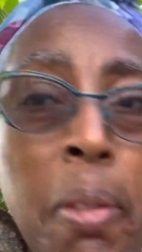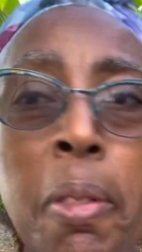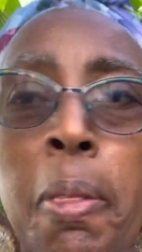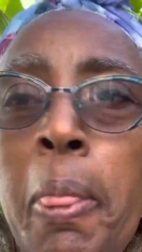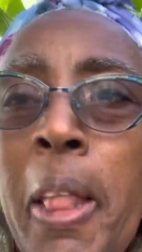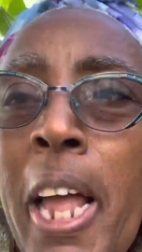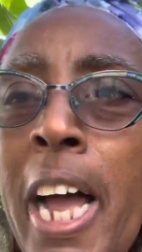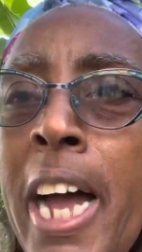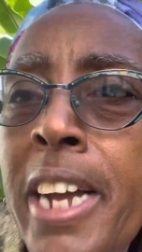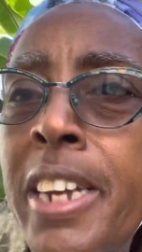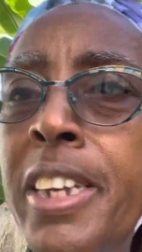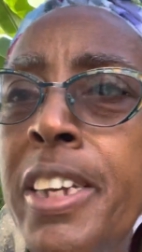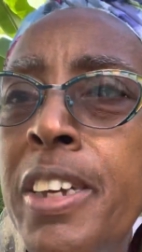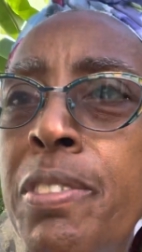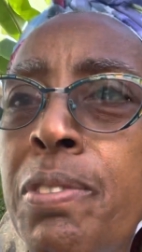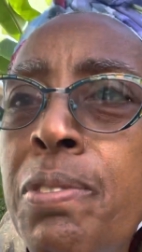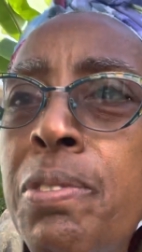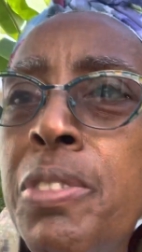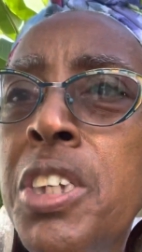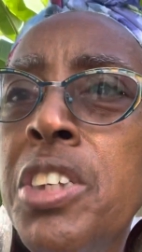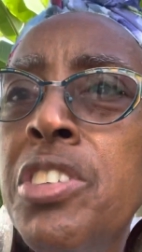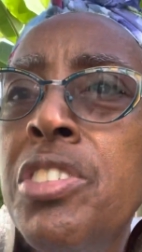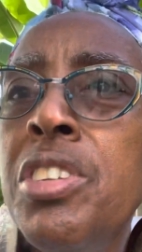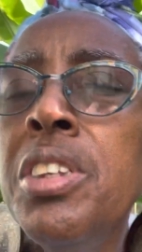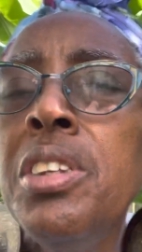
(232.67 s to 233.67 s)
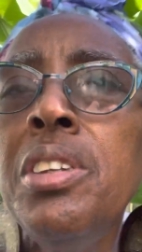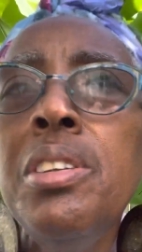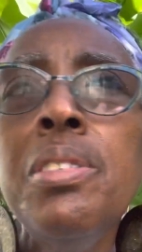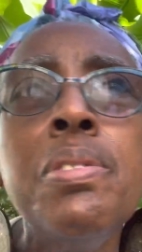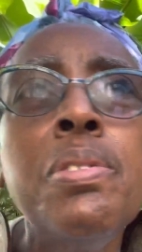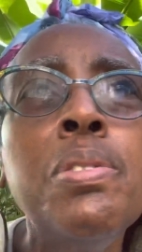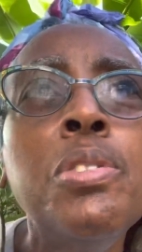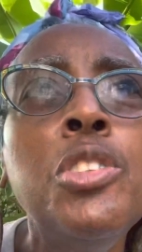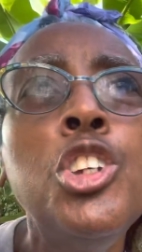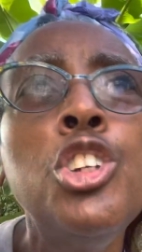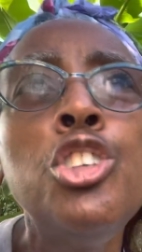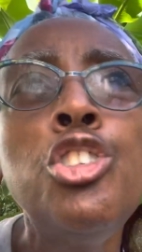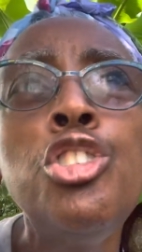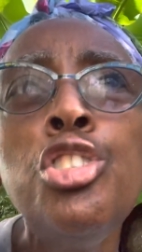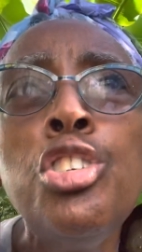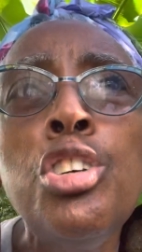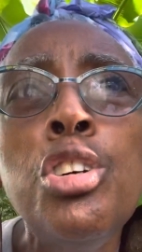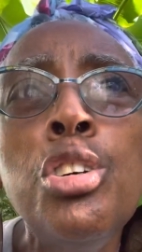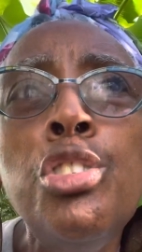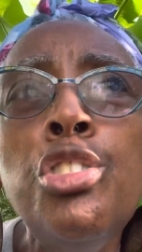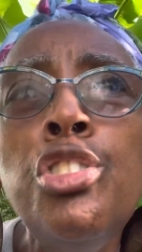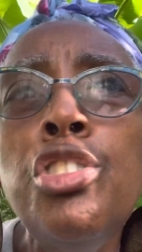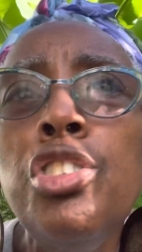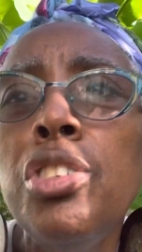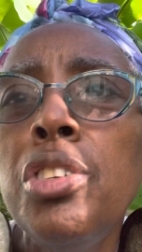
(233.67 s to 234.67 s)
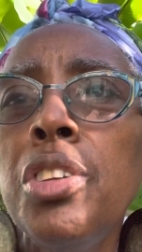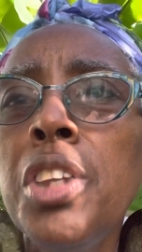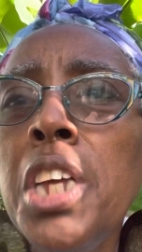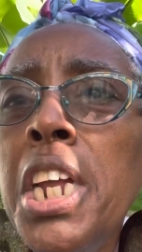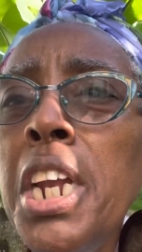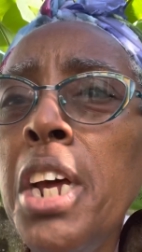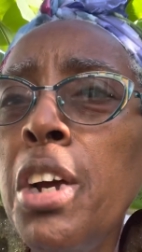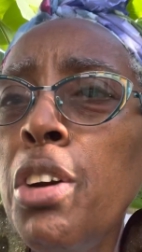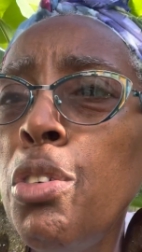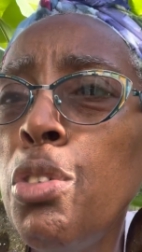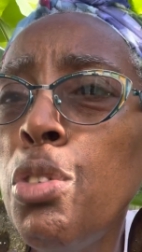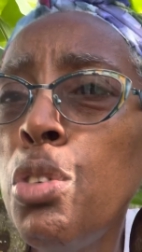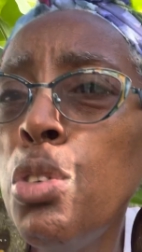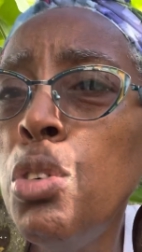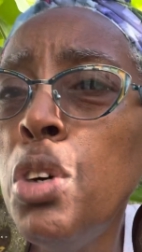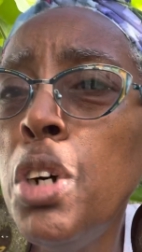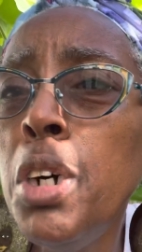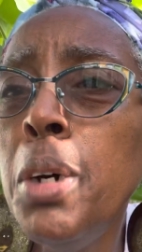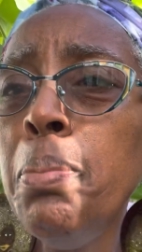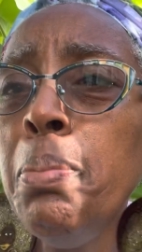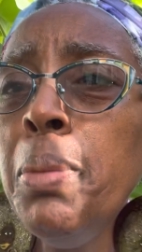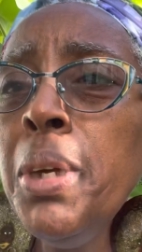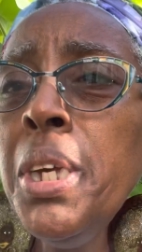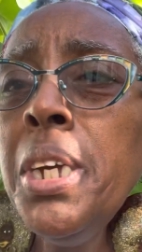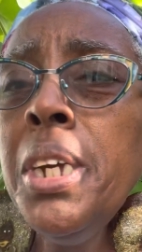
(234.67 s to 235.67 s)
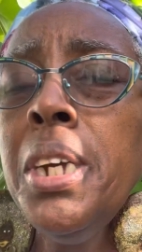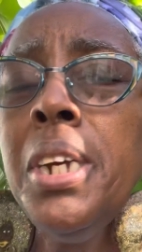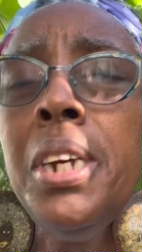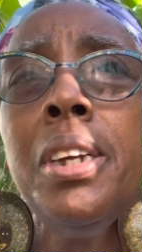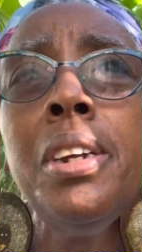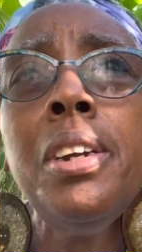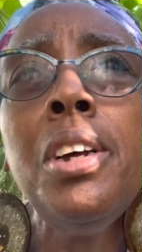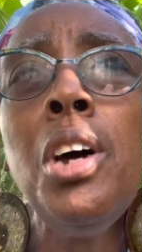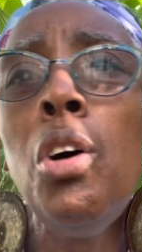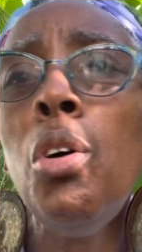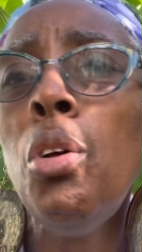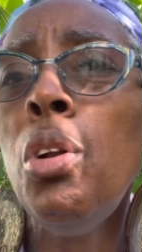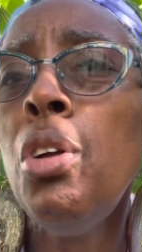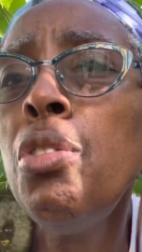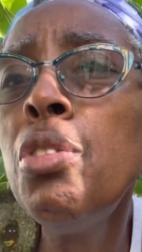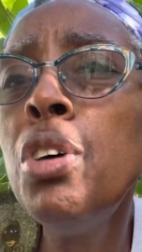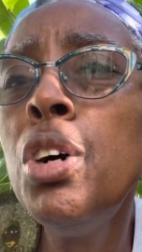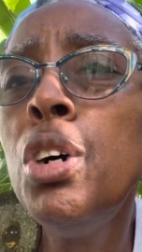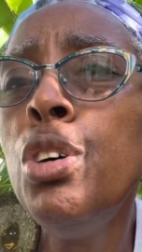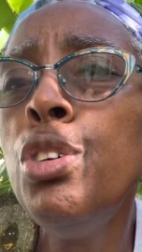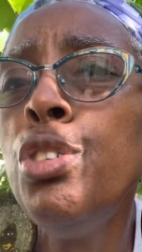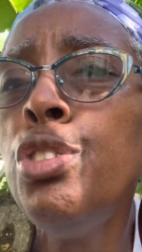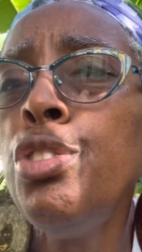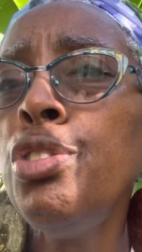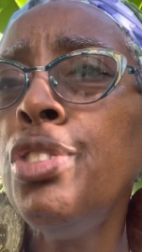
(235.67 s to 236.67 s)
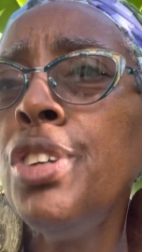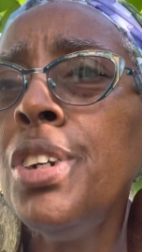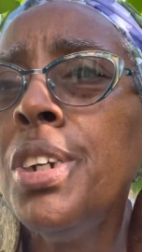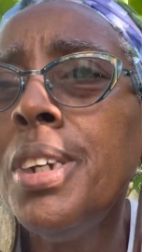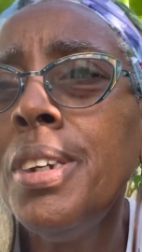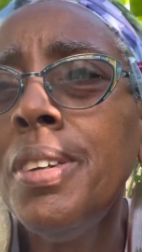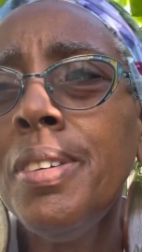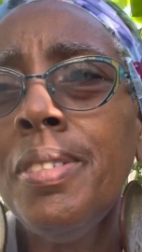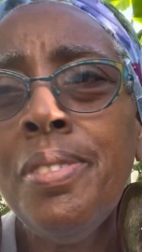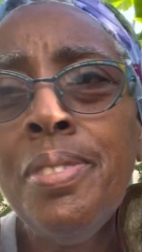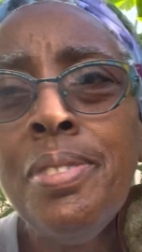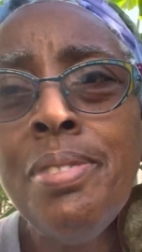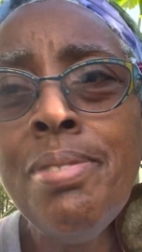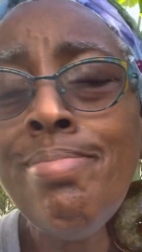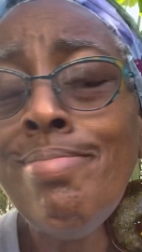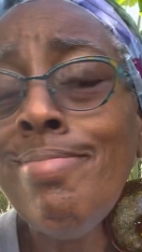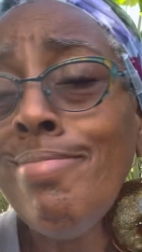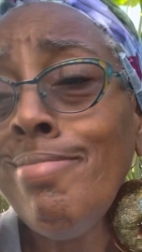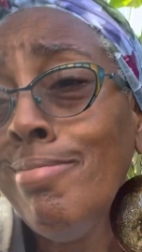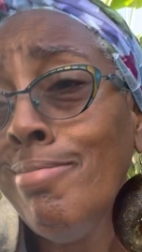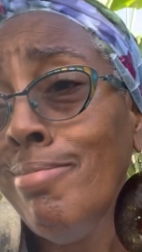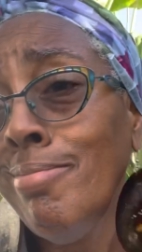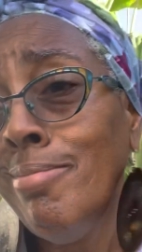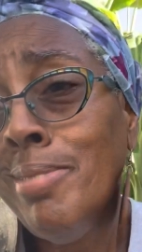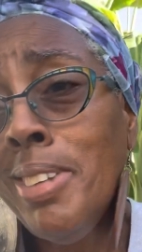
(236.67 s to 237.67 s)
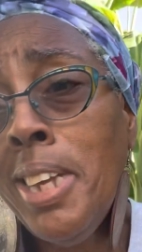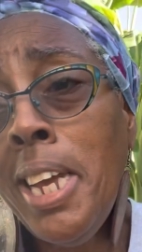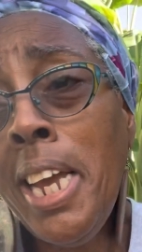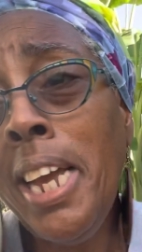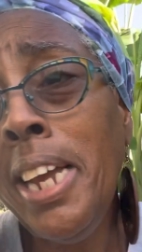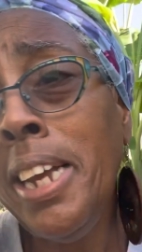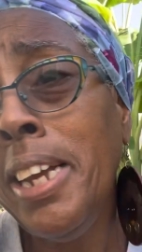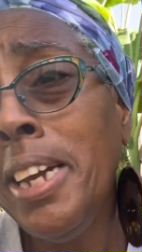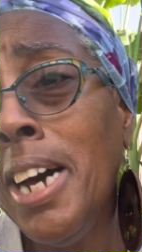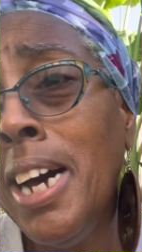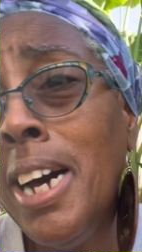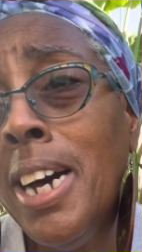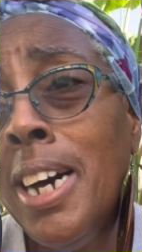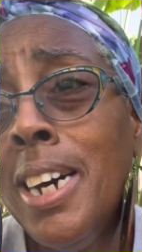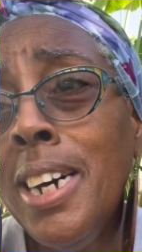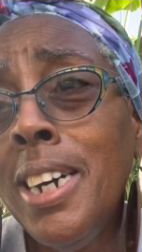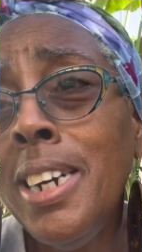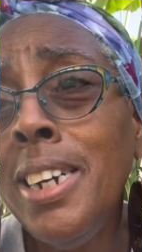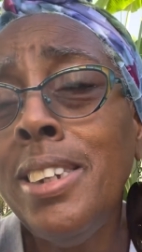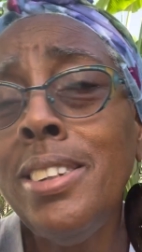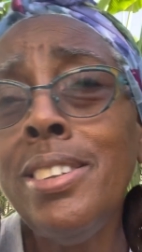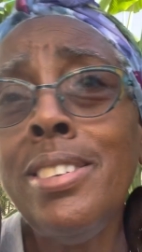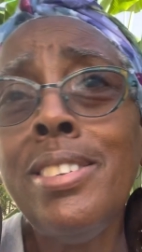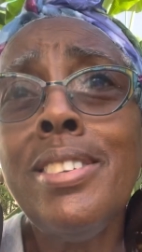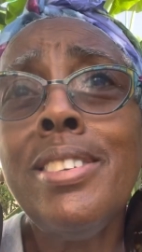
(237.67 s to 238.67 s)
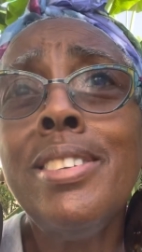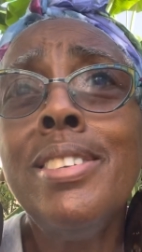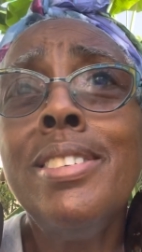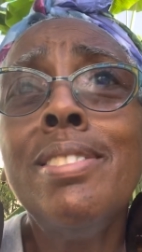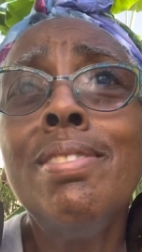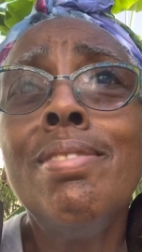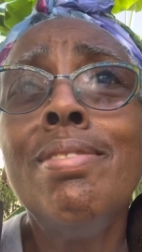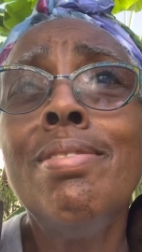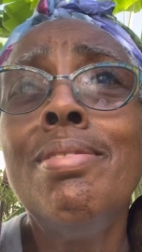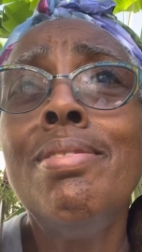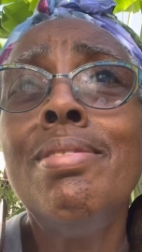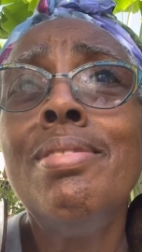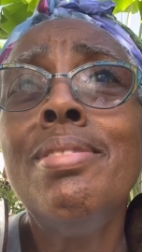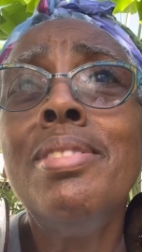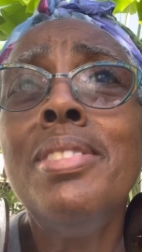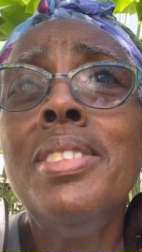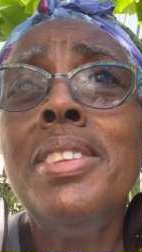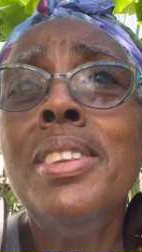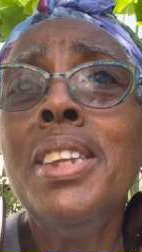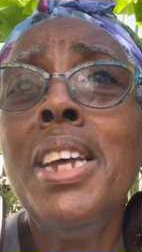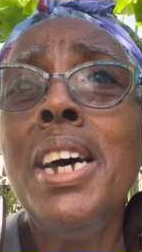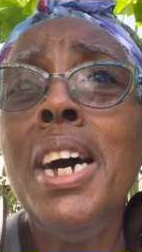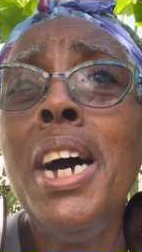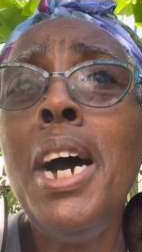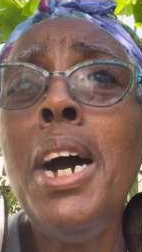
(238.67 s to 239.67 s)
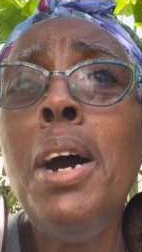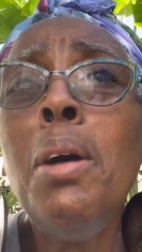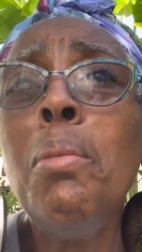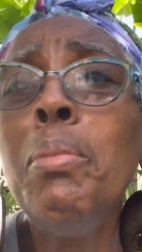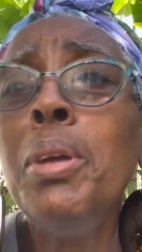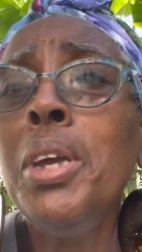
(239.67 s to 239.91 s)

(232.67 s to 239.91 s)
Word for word: I can visit the church that I grew up in, Holy Rosary, and guys, I'll be